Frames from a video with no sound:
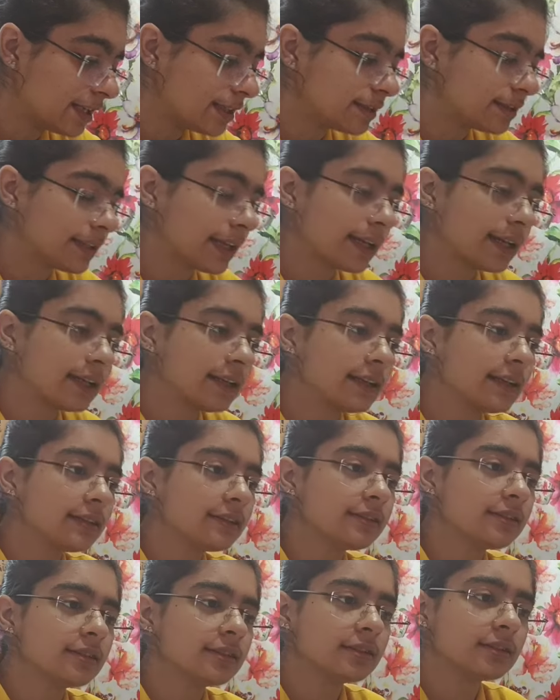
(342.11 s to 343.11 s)
Second
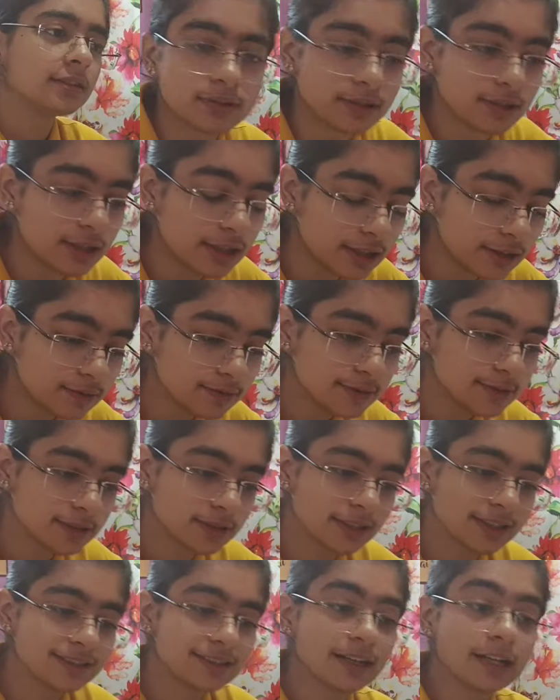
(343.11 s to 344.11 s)
is
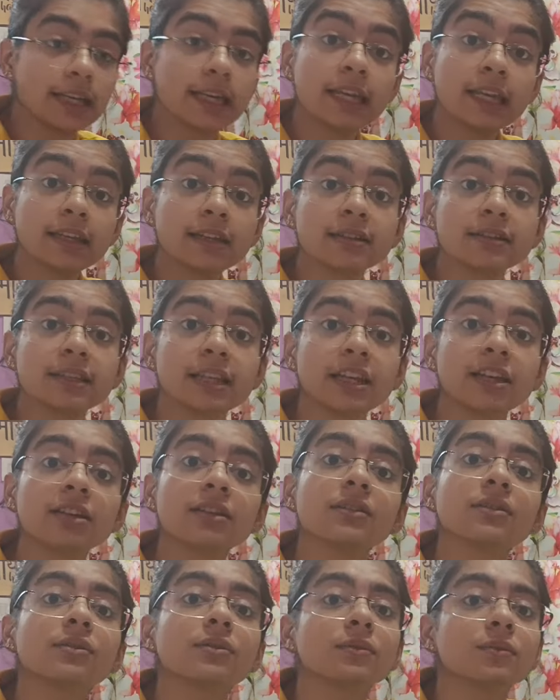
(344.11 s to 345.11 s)
gloves is again a
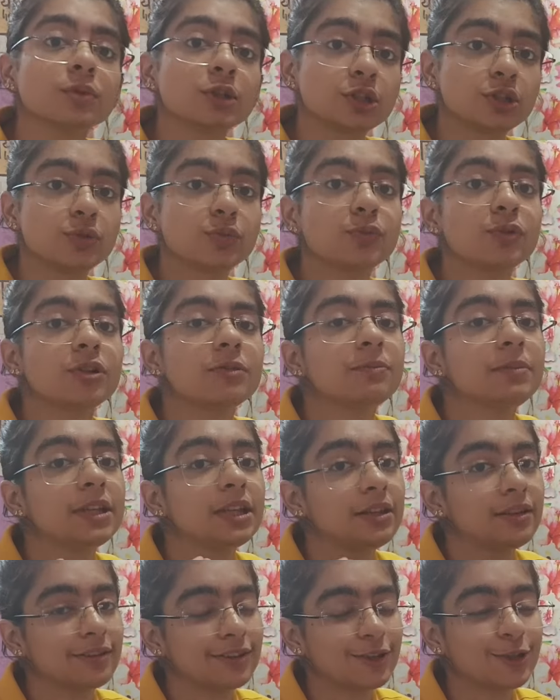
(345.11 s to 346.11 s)
thing which would
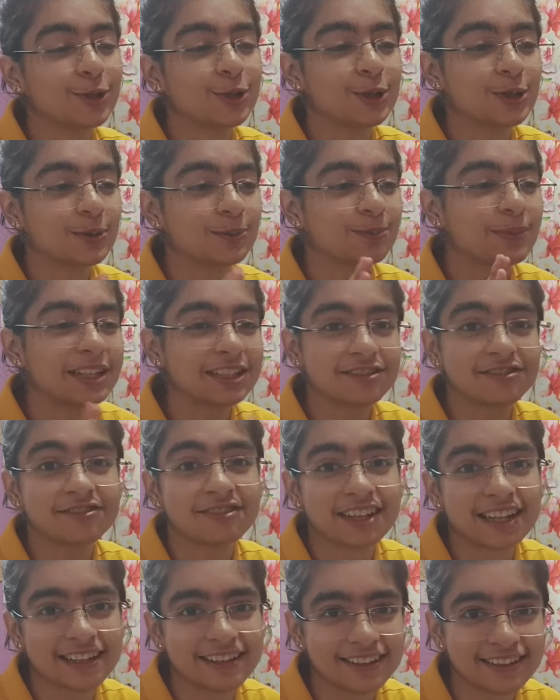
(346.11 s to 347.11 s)
be your best
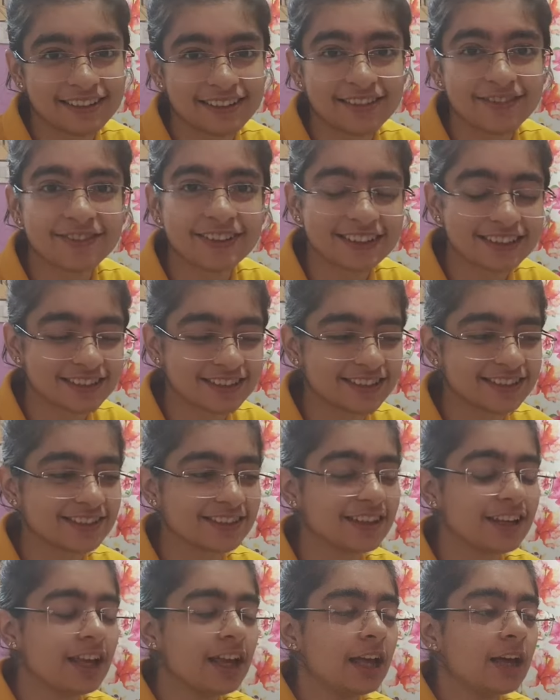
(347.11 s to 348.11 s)
friend in the first
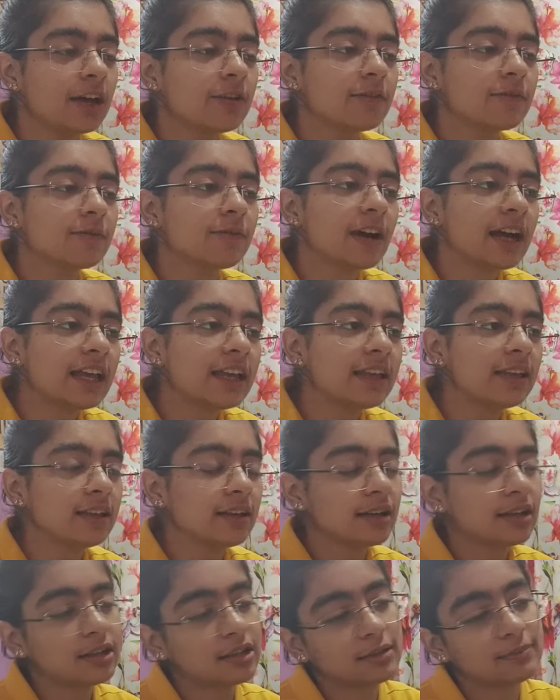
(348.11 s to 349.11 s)
year. Why
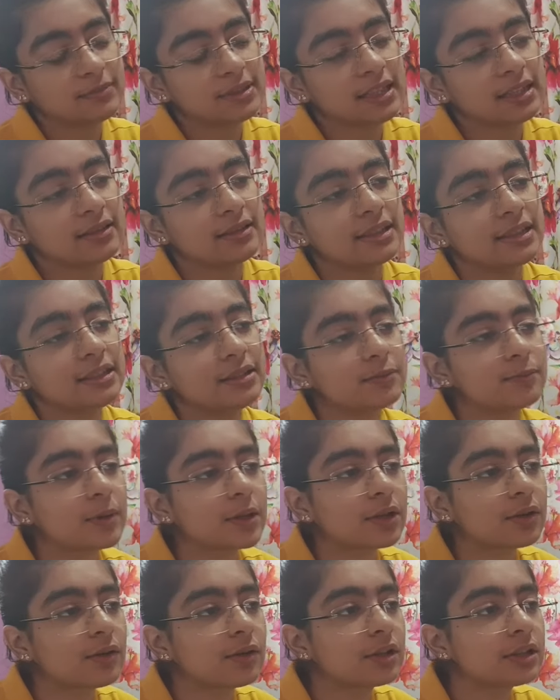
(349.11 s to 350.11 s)
I'm saying this?
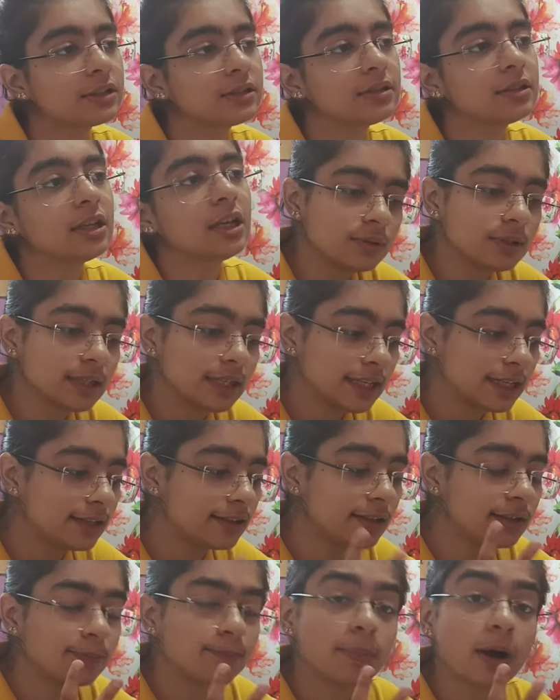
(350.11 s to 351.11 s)
Because you
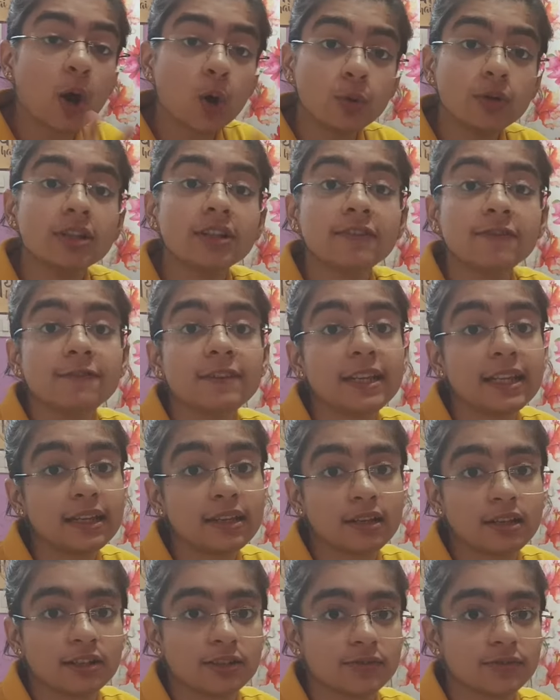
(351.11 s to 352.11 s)
need the powder free
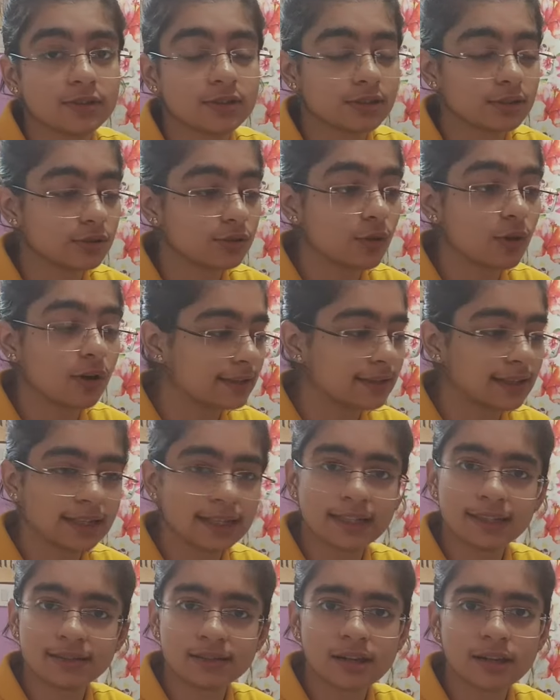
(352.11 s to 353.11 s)
gloves. Like
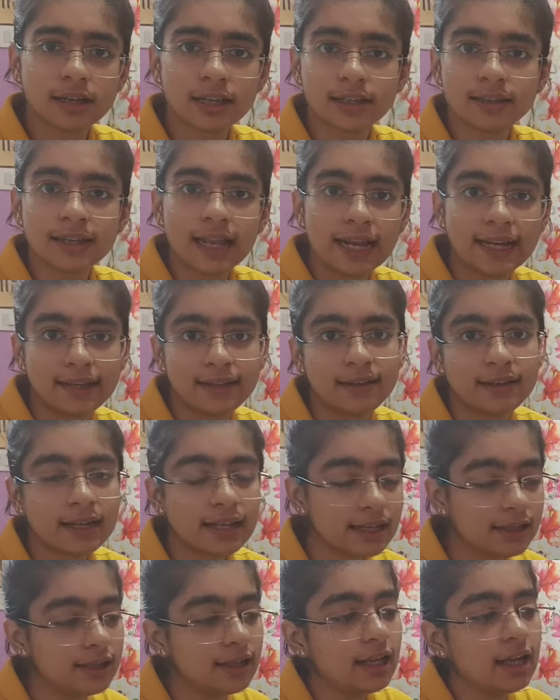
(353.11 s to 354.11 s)
it is written
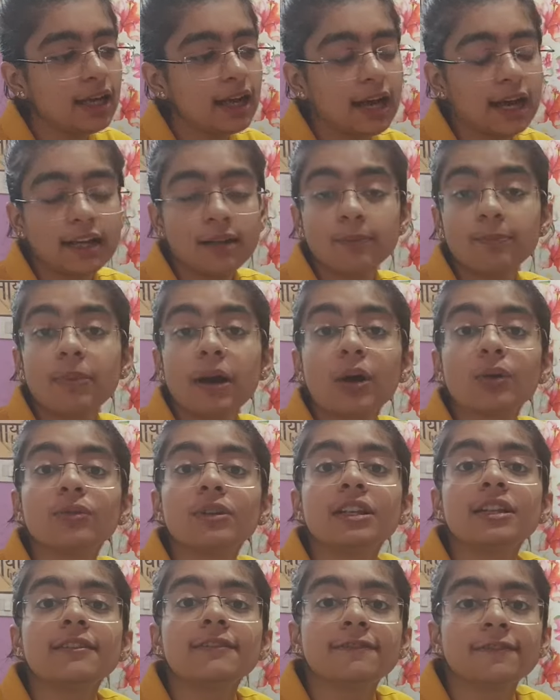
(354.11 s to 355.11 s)
nitrile and
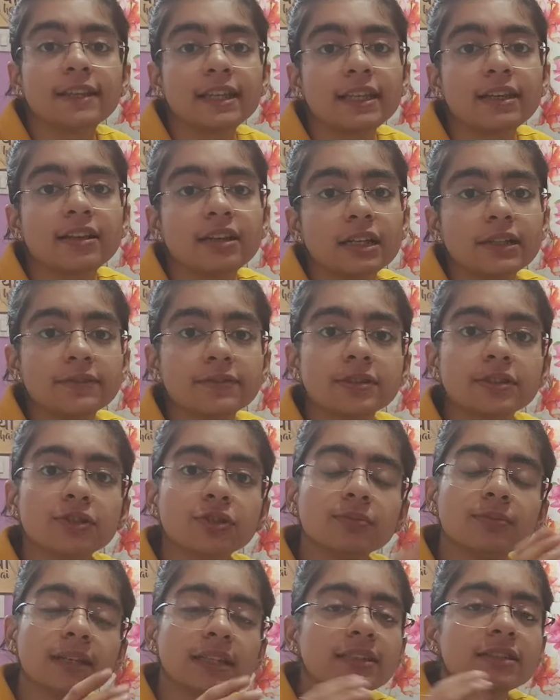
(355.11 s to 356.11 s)
powder free gloves.
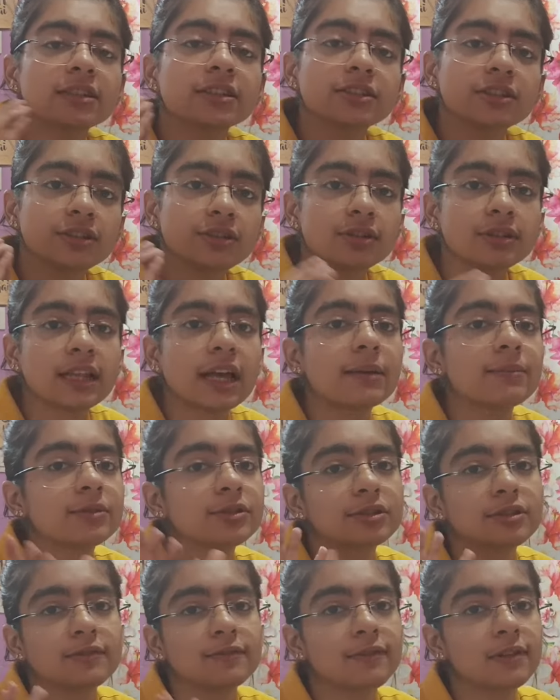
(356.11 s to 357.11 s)
You may search it on
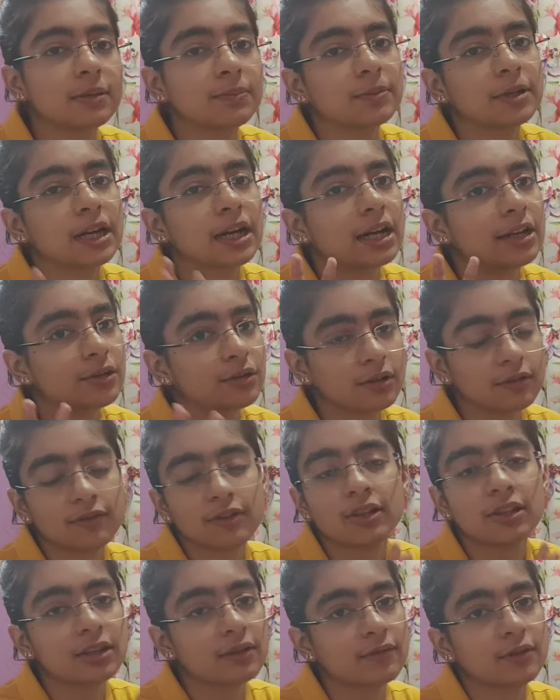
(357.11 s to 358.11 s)
Amazon, Flipkart or
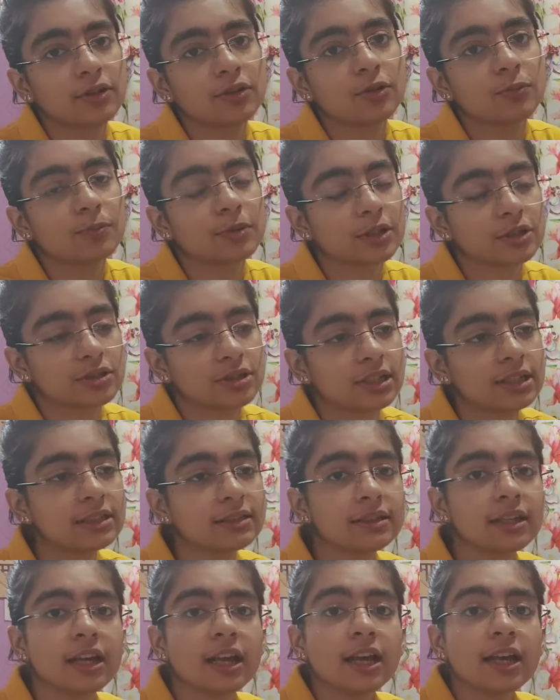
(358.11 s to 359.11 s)
wherever you
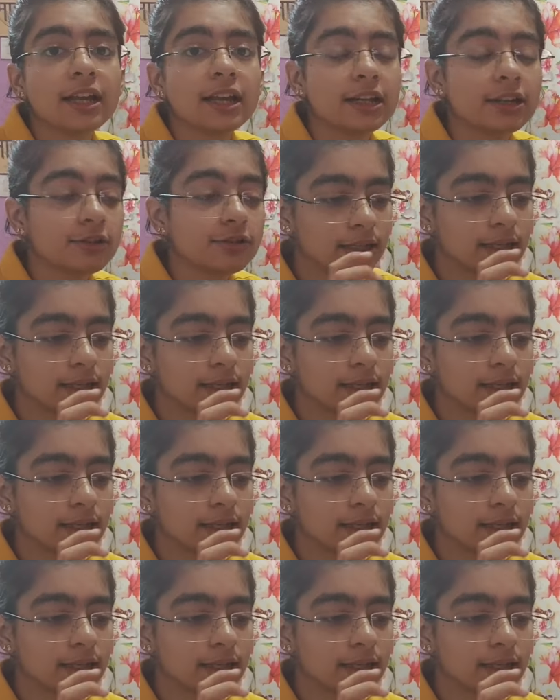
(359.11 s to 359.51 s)
purchase it.